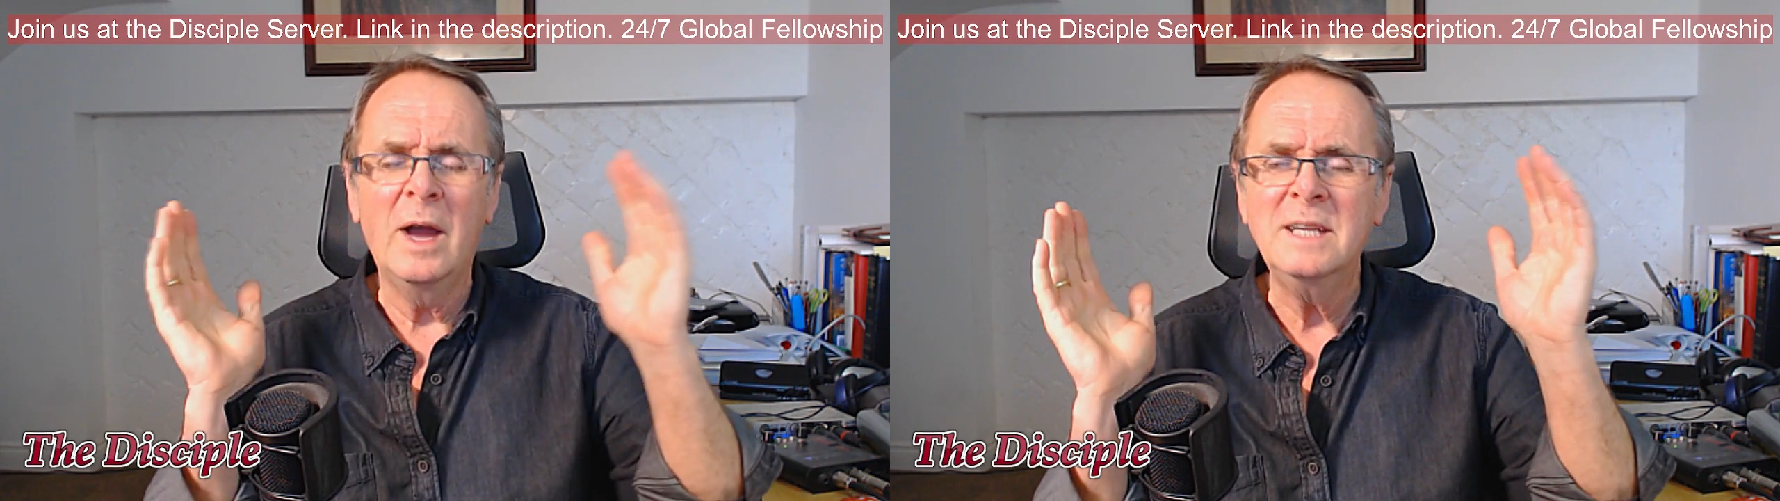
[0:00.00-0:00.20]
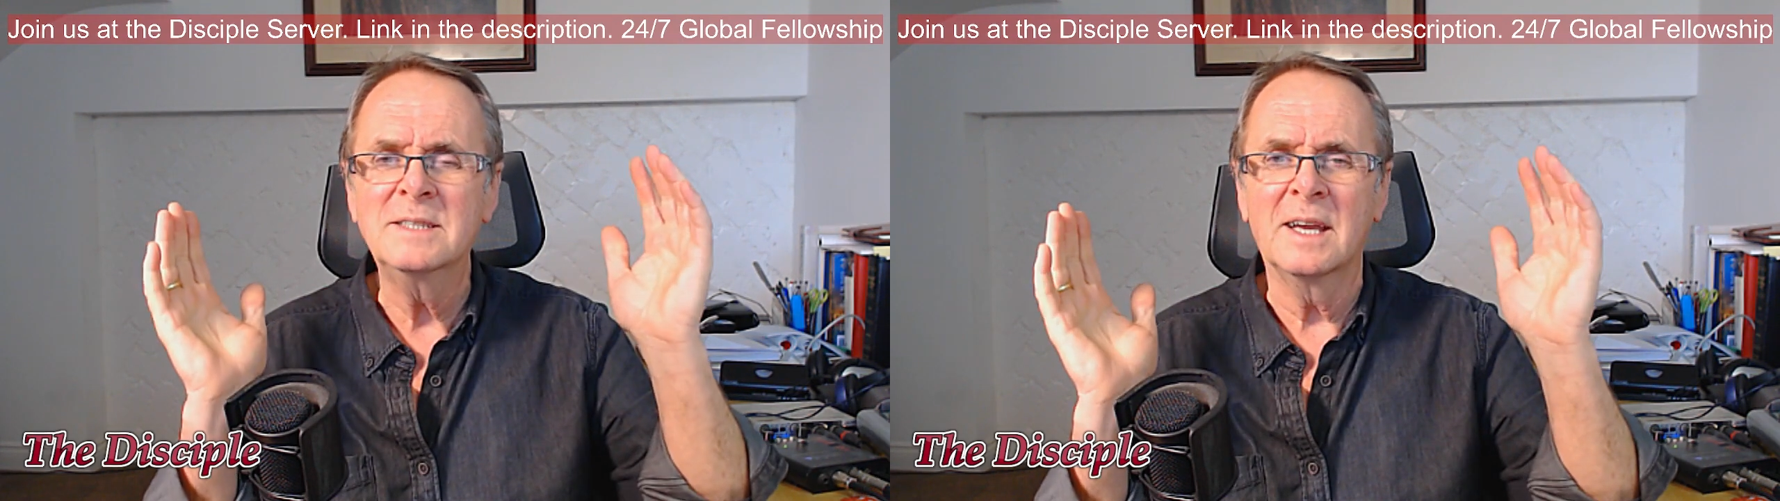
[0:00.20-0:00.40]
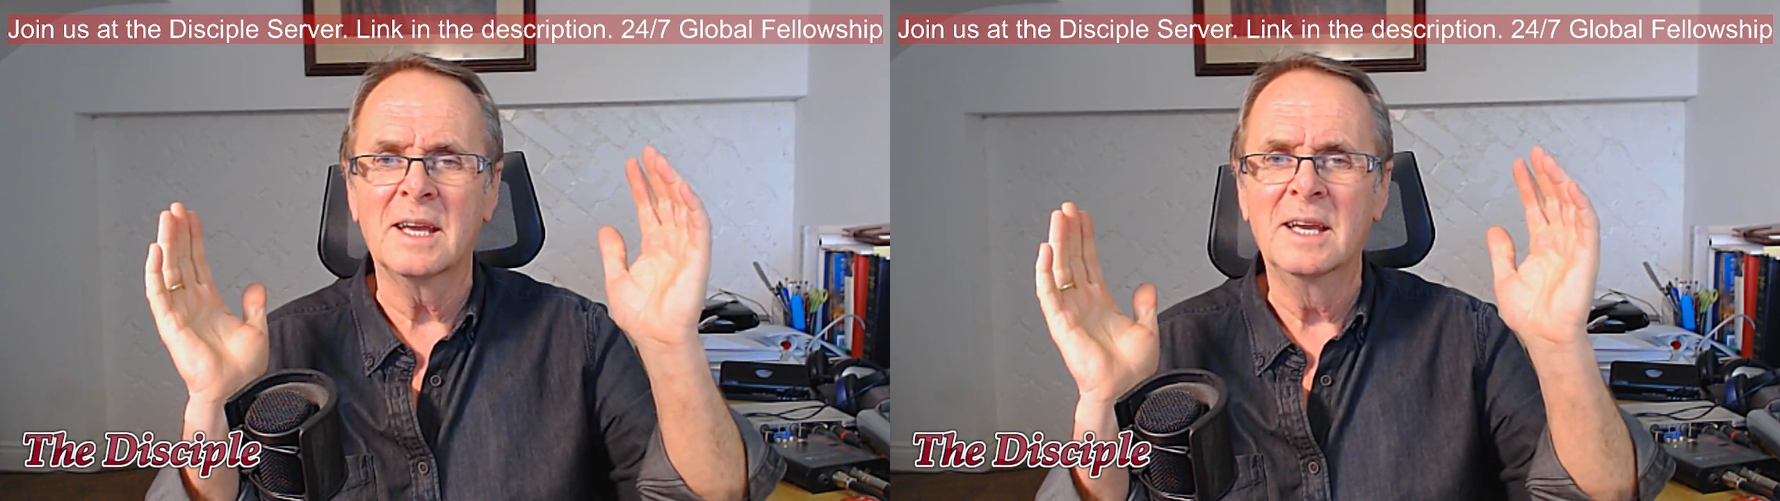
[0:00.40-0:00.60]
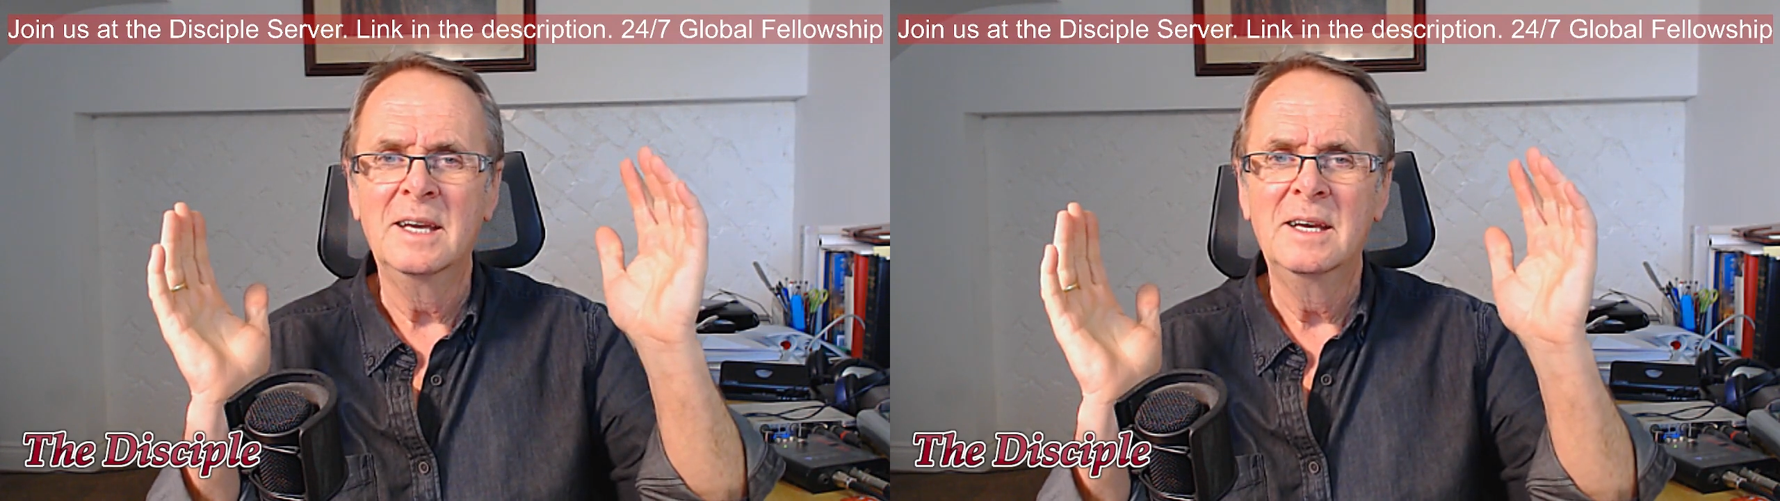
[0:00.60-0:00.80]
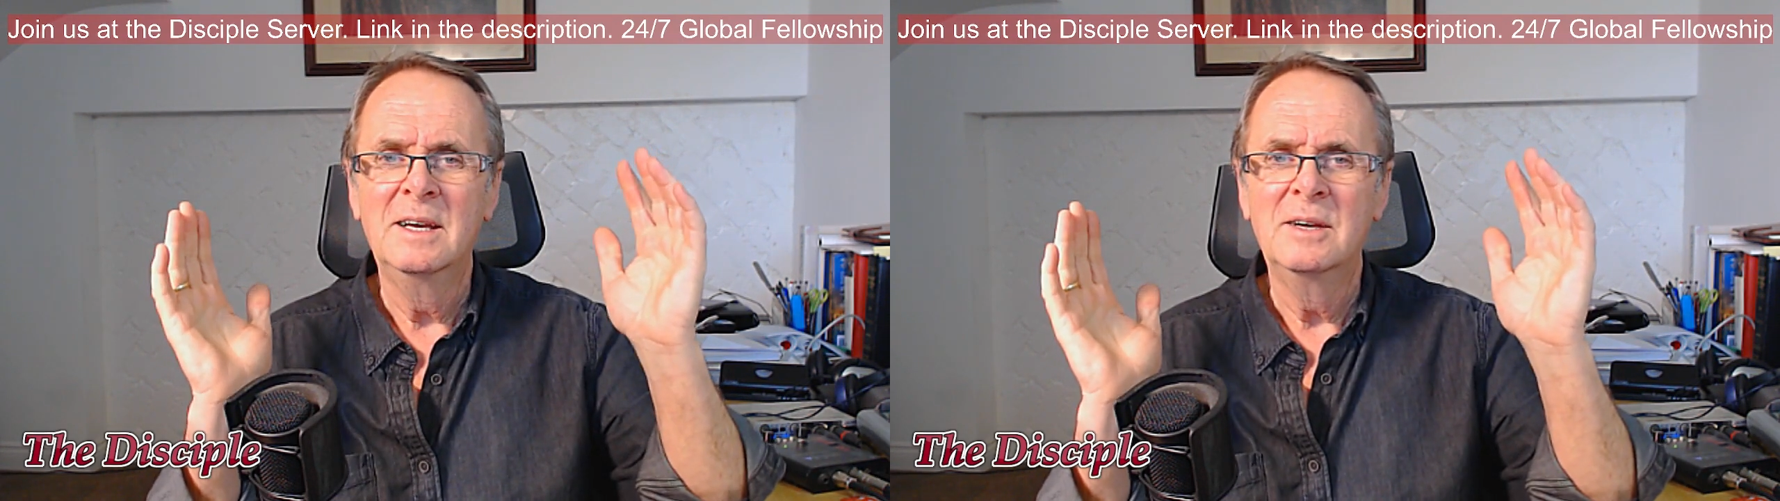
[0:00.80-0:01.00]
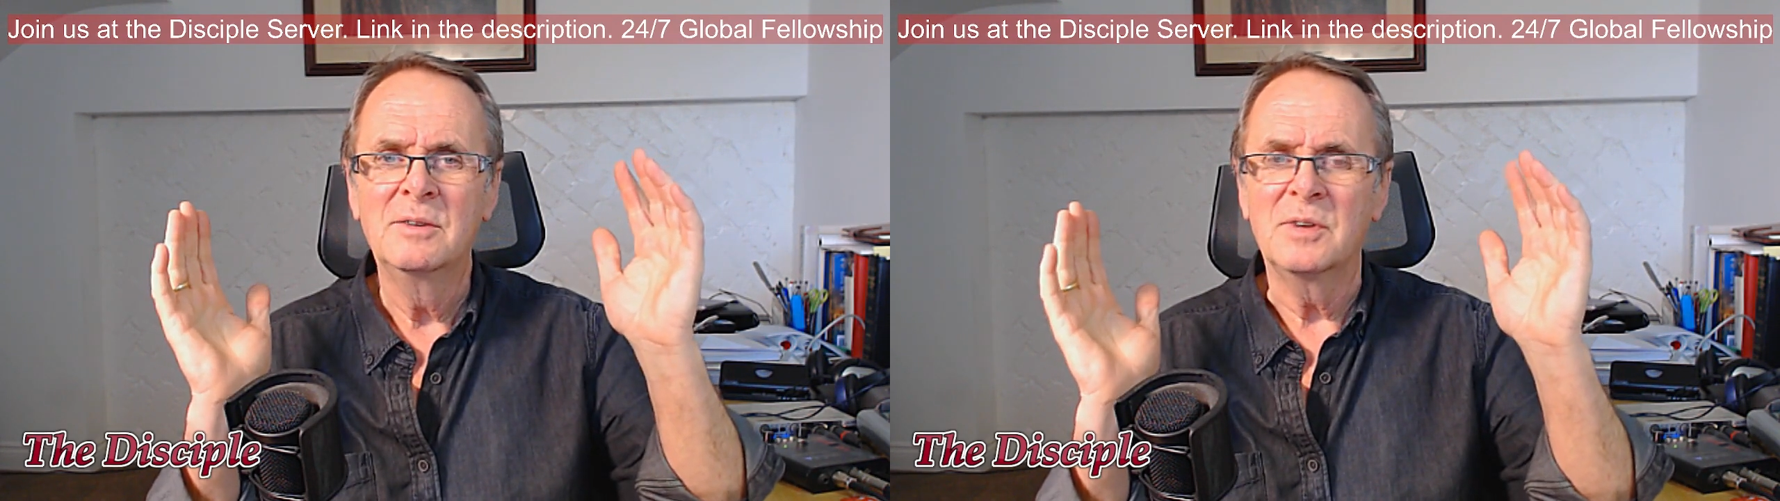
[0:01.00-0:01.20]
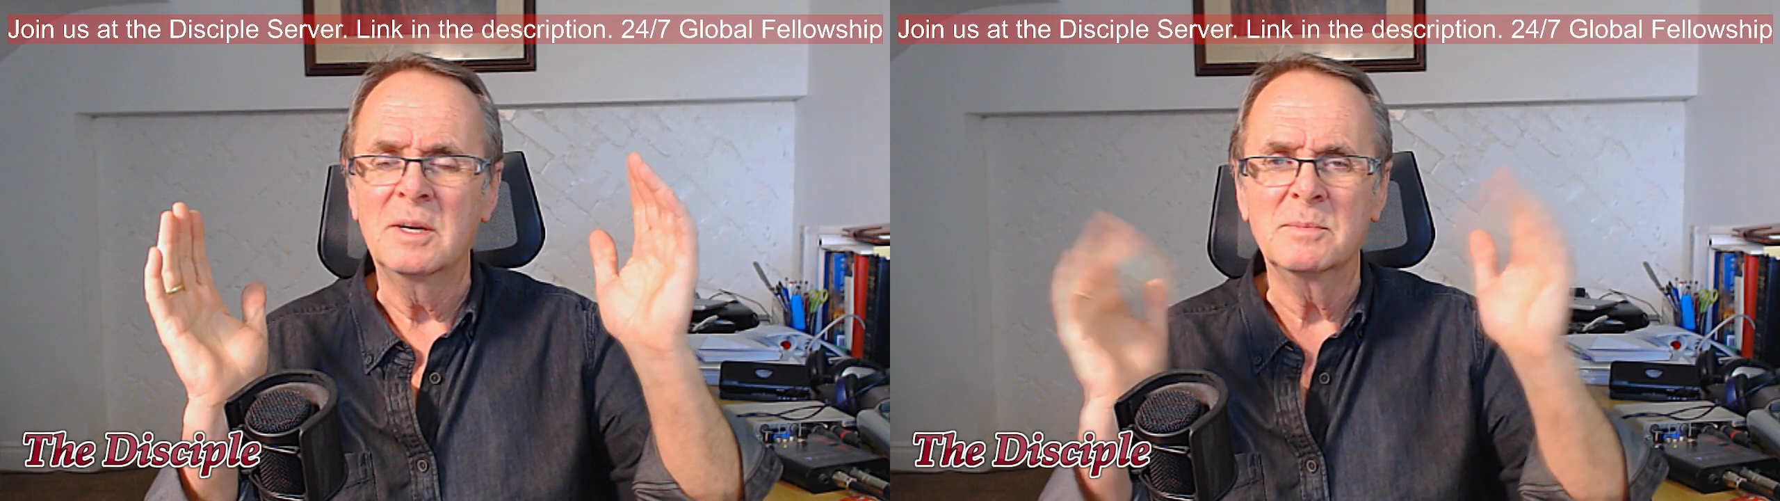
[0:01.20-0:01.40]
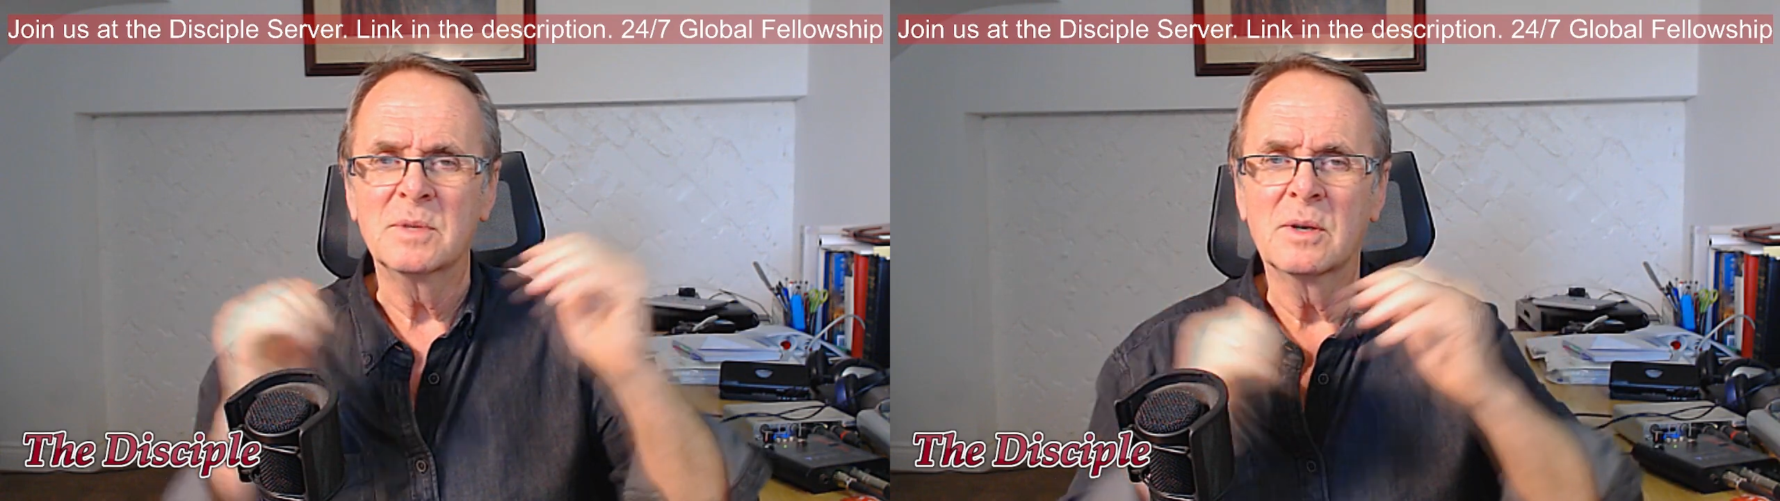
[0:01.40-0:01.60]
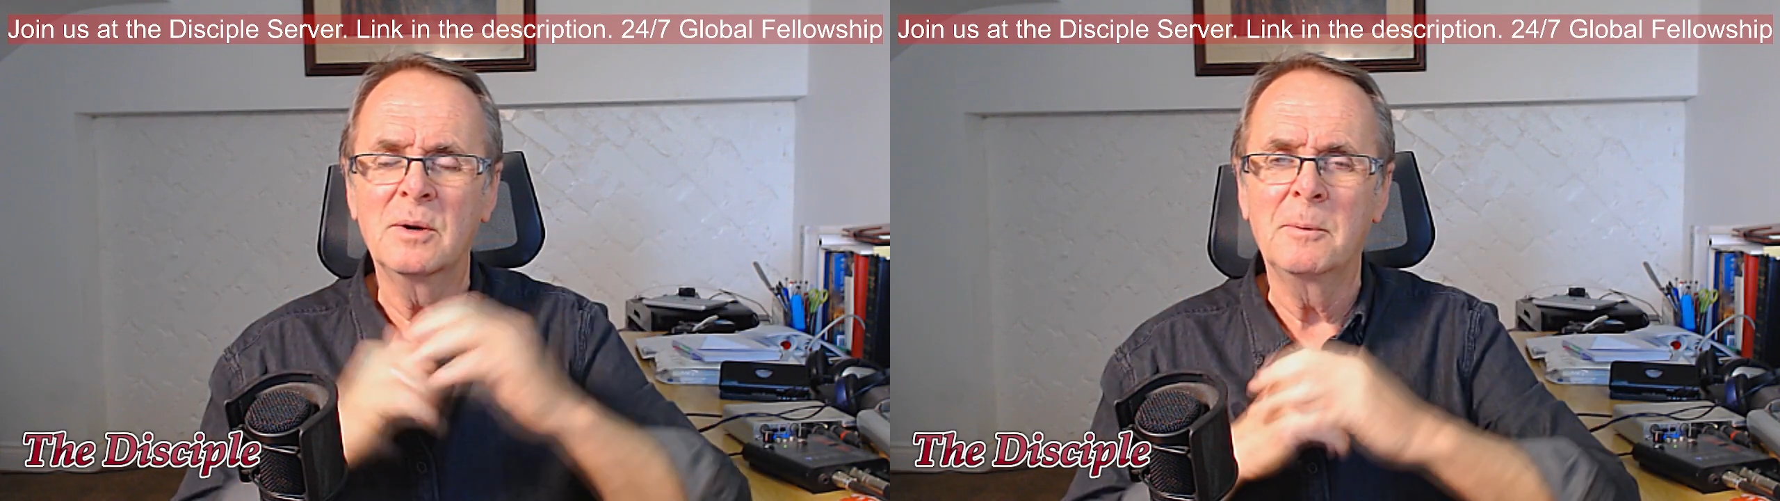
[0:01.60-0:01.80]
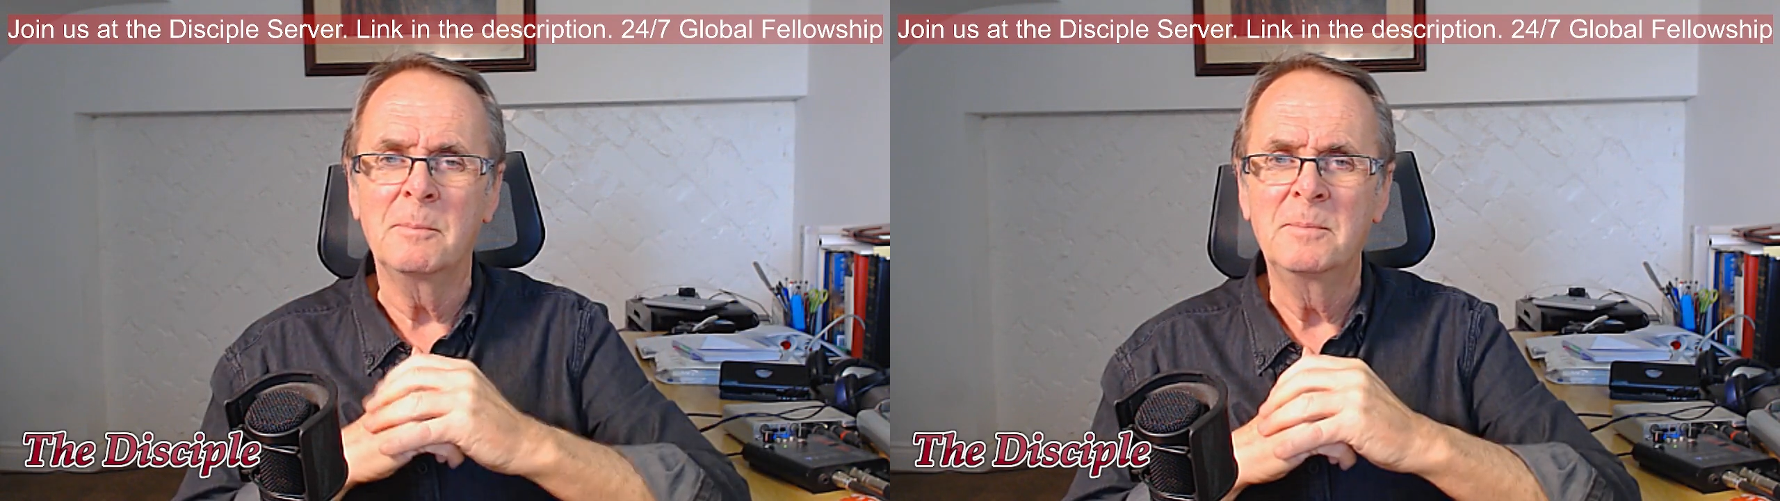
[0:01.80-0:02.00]
waiting for him to
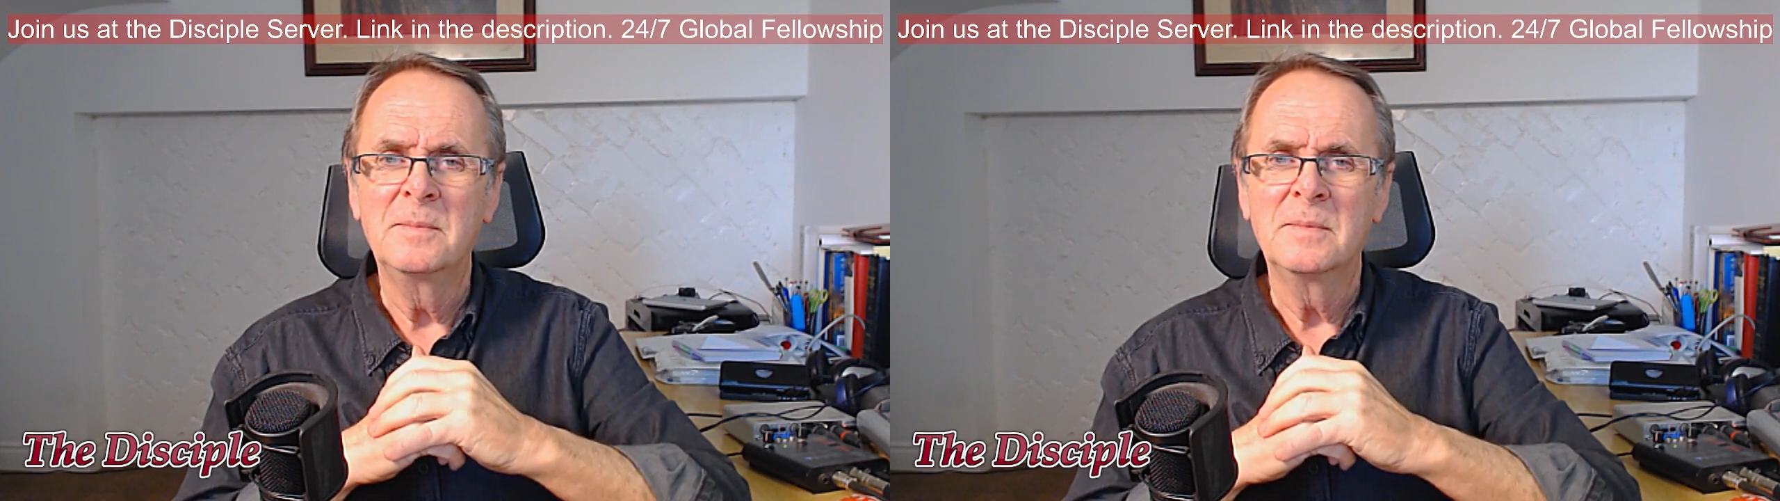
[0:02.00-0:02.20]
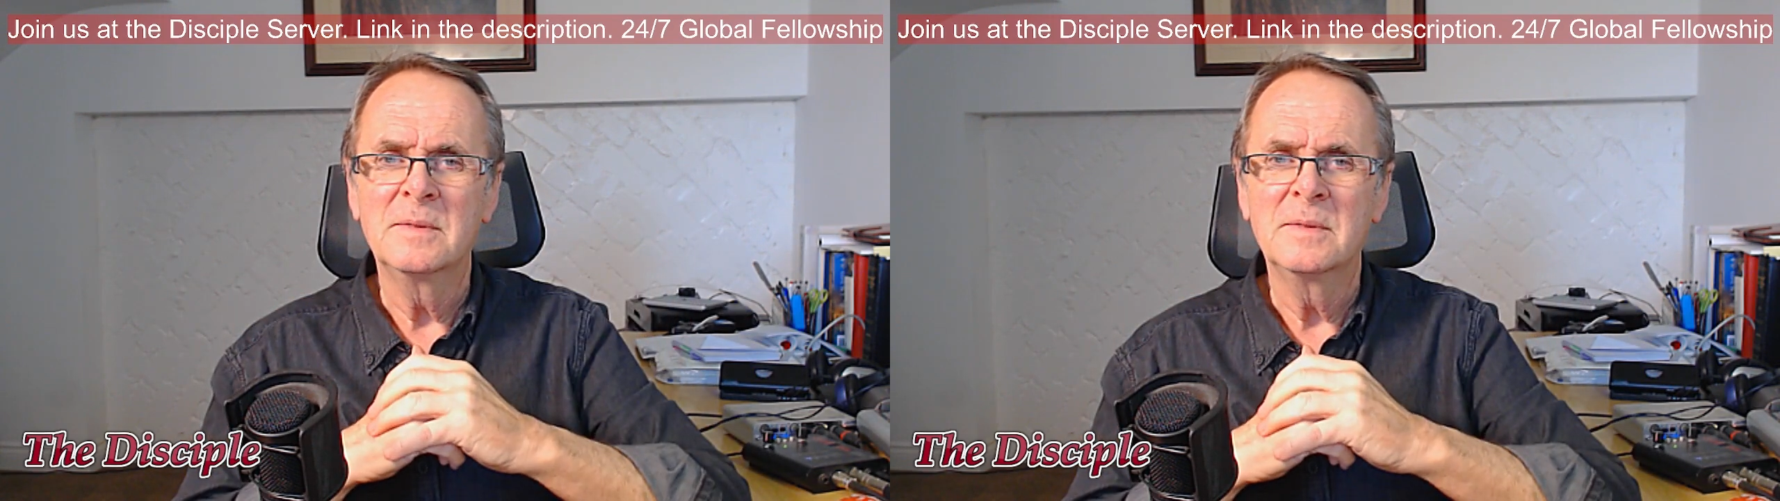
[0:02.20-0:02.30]
come,